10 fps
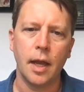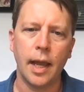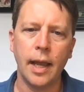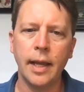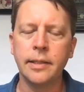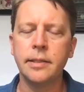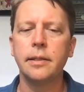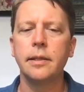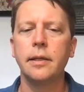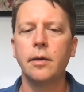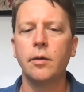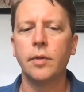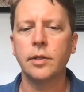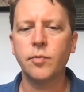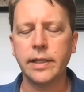And
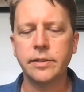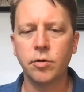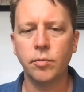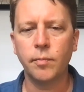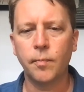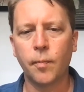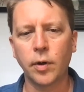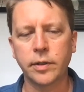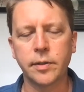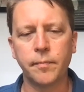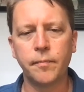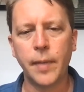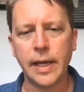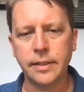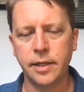that's why it's so important to
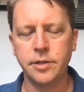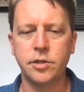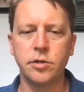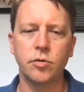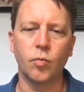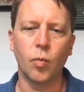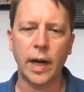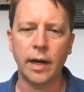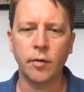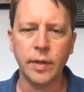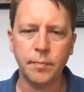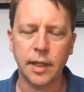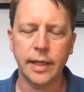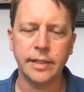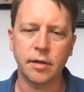pay attention to where we
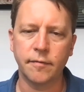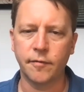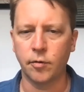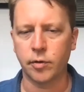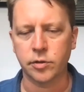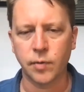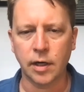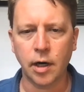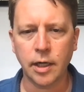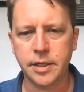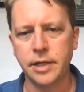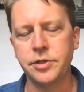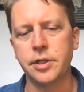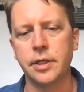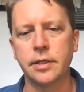place our focus, where our
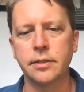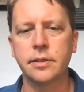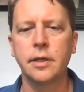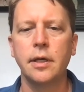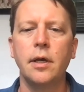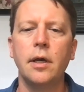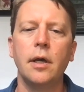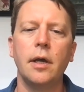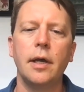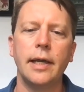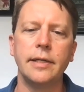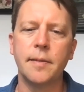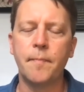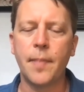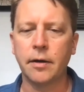attention is. Is
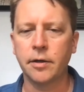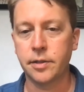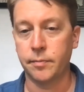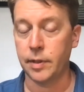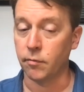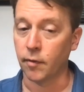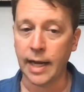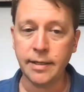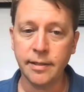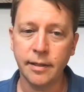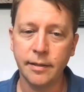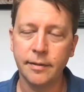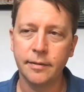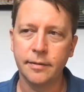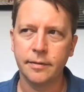it better to be right
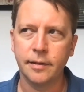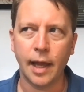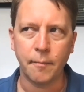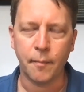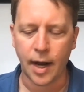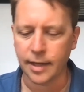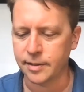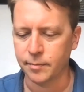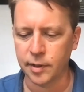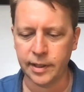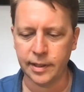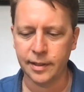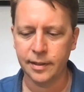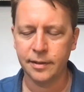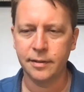and
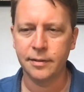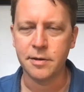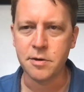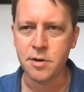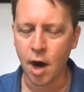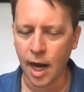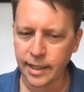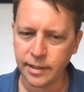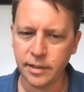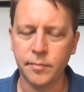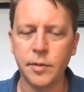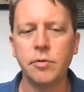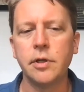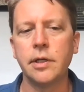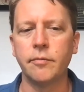possibly not in
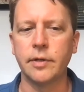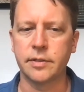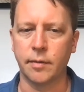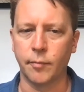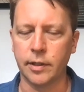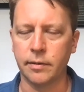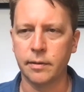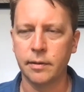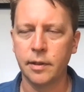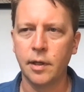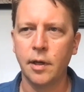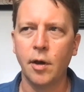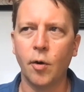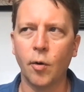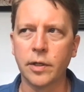community with someone,
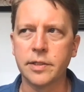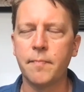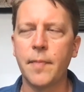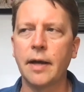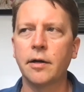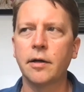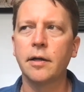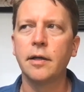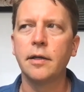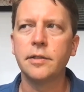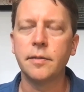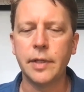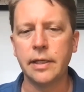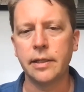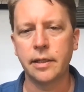or is it better to
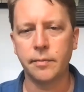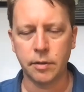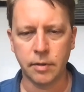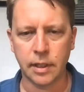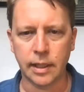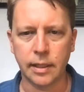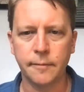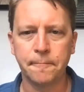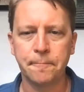be in community?